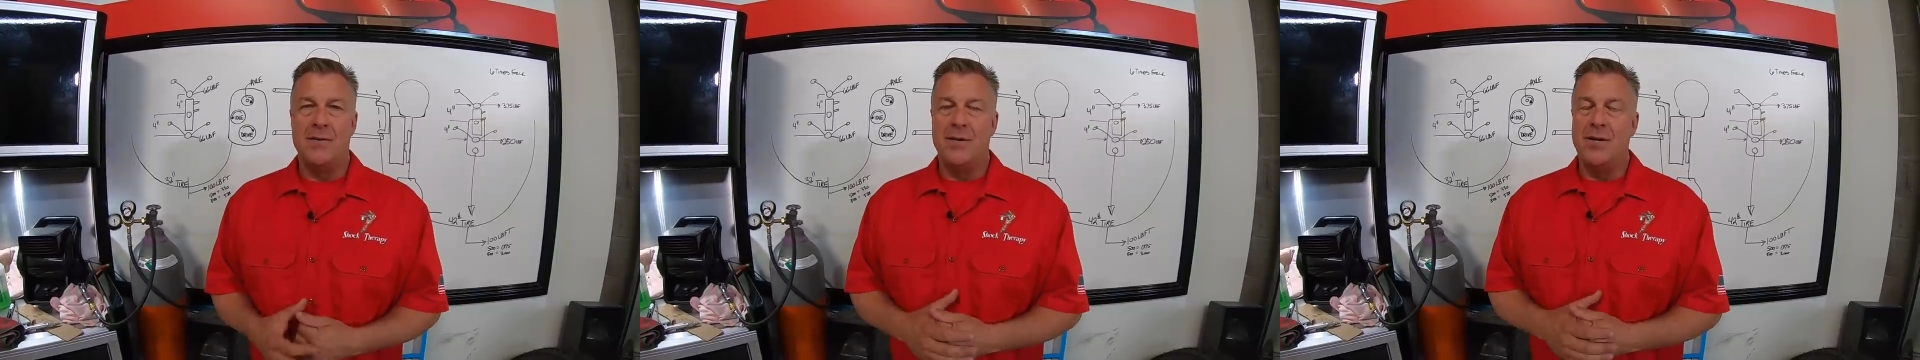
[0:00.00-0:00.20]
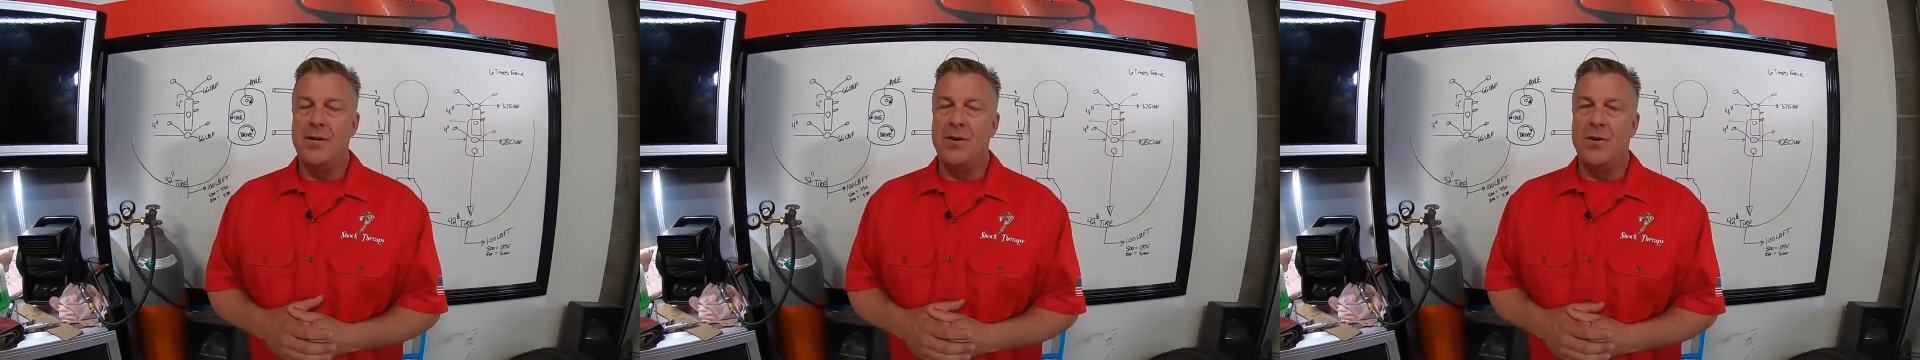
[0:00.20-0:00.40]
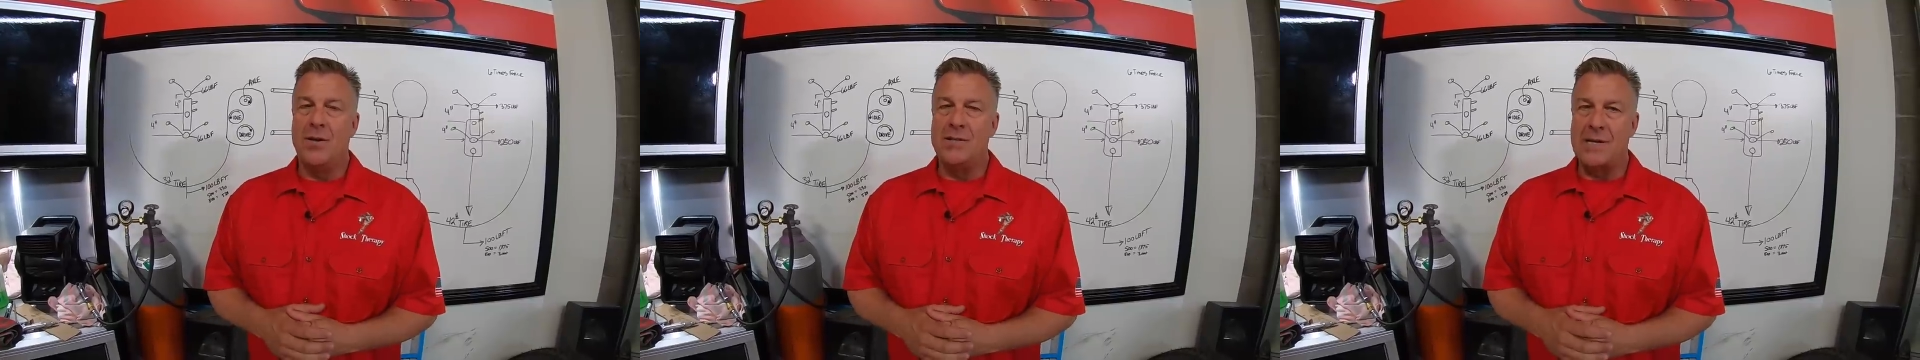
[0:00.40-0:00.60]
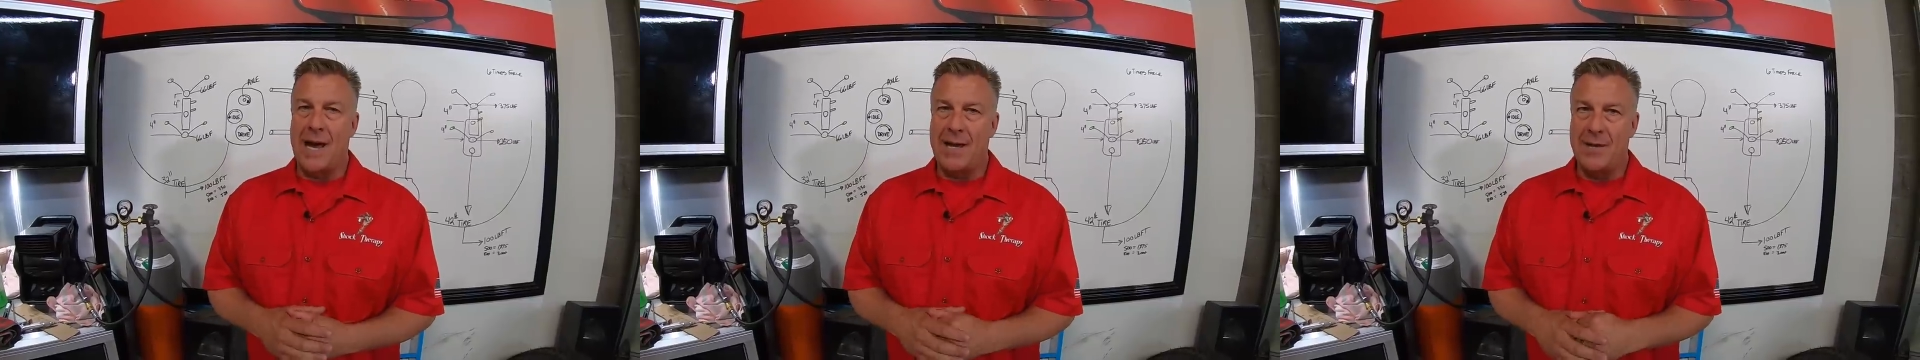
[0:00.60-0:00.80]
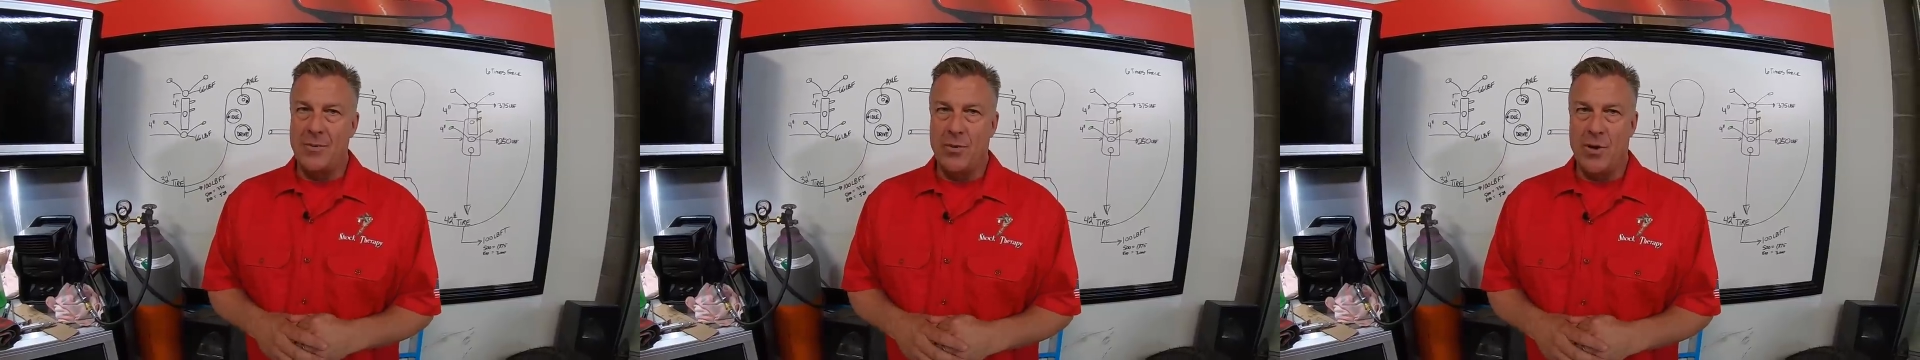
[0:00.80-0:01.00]
then you know
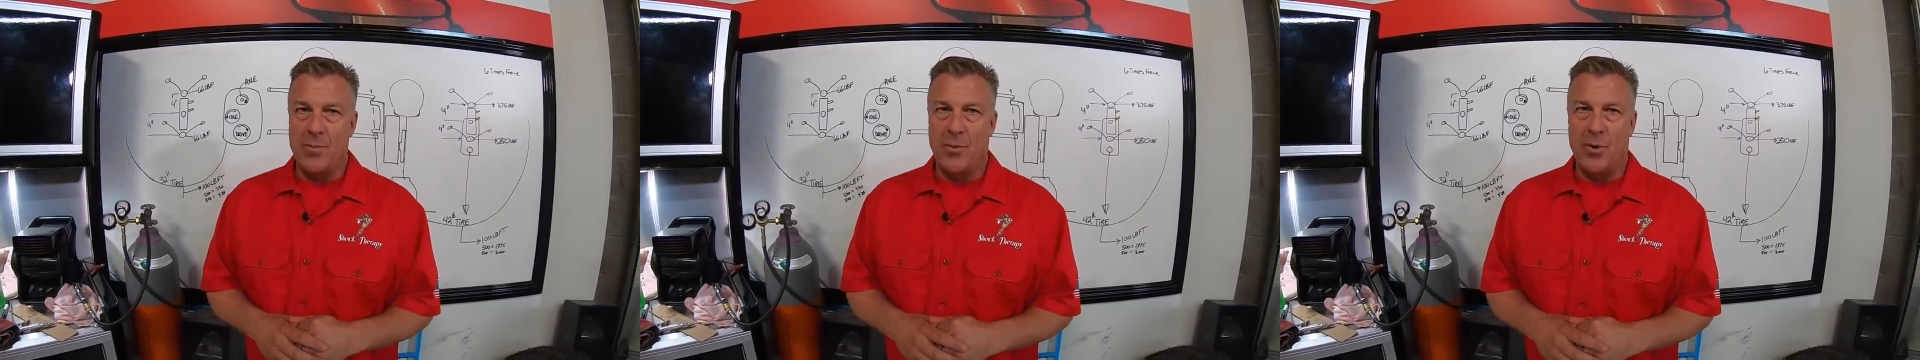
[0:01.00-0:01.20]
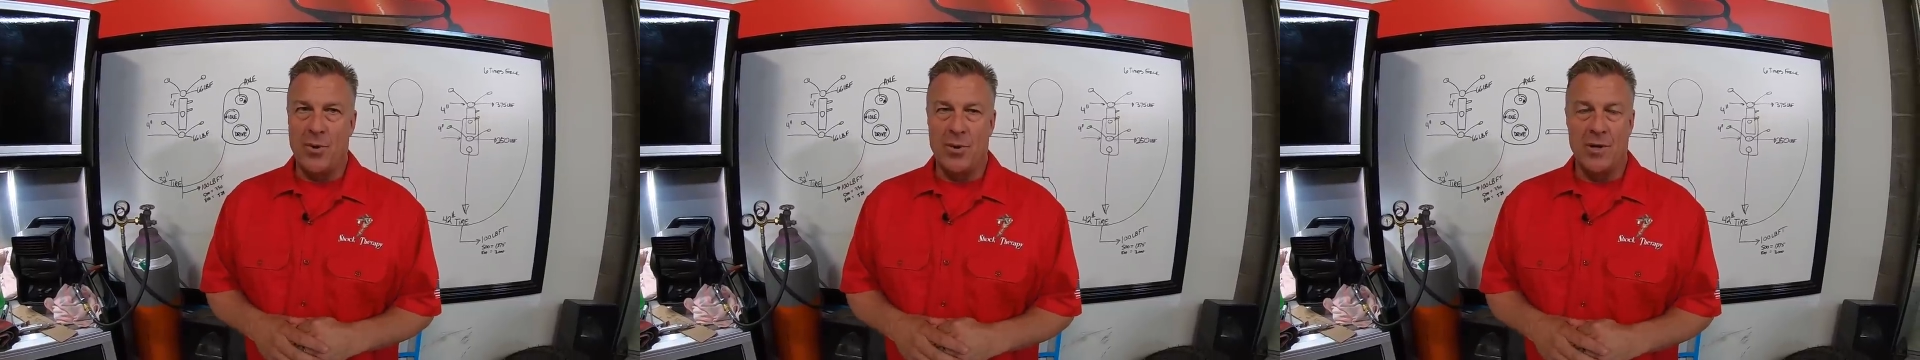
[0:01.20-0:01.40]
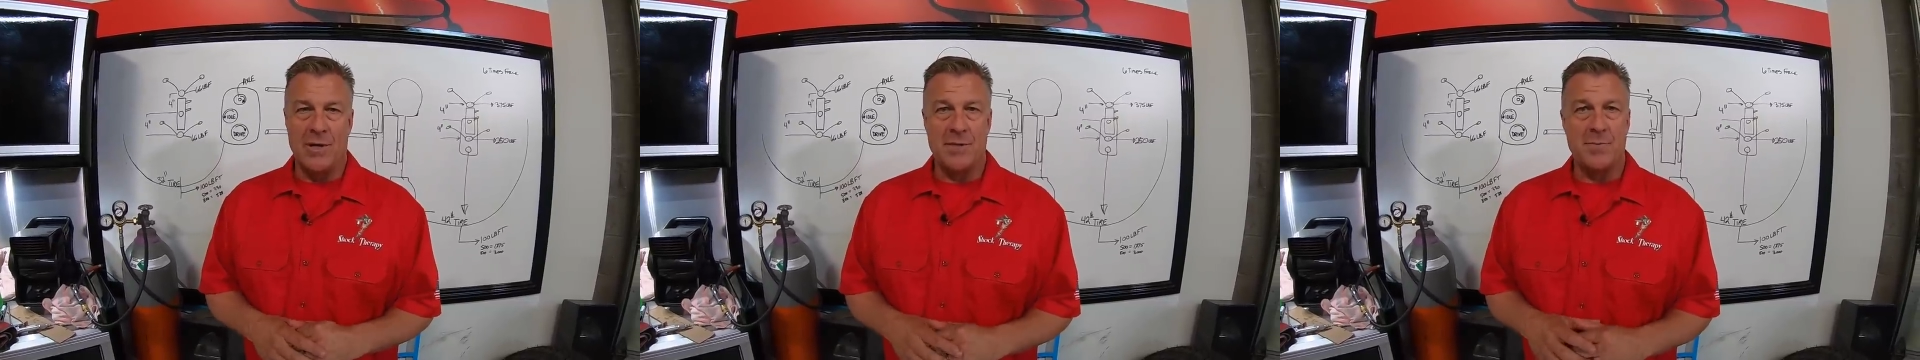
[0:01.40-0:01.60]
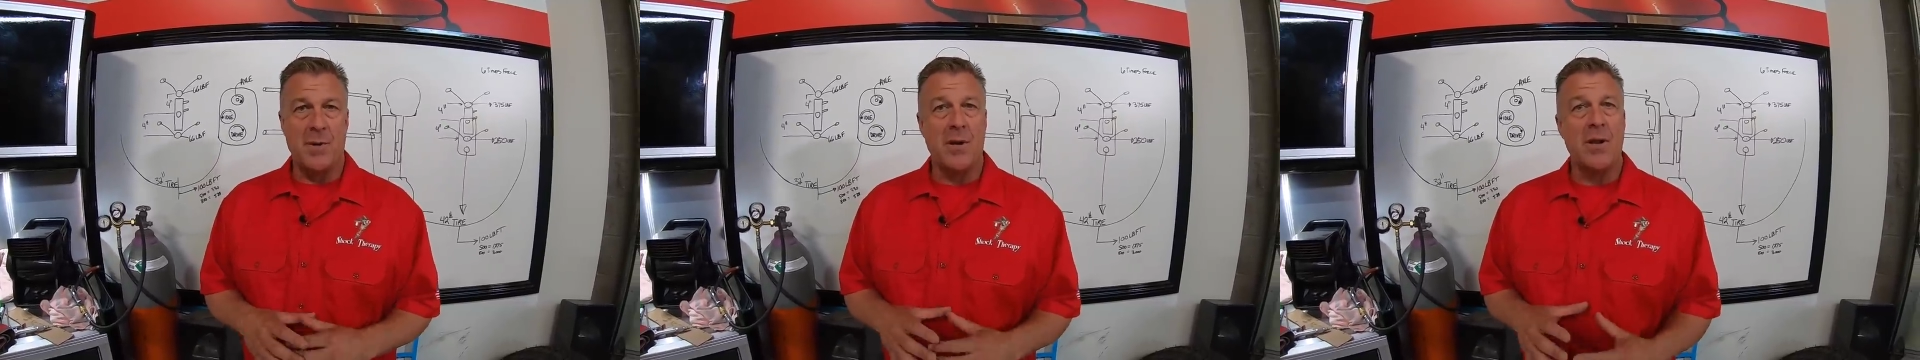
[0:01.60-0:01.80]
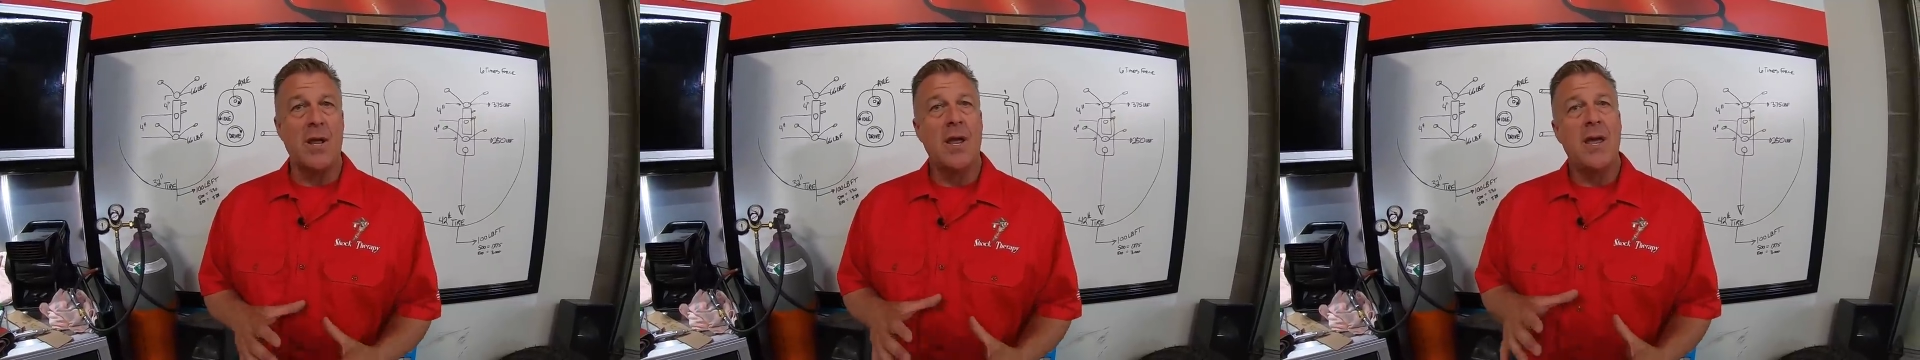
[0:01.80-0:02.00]
exactly what a portal is. But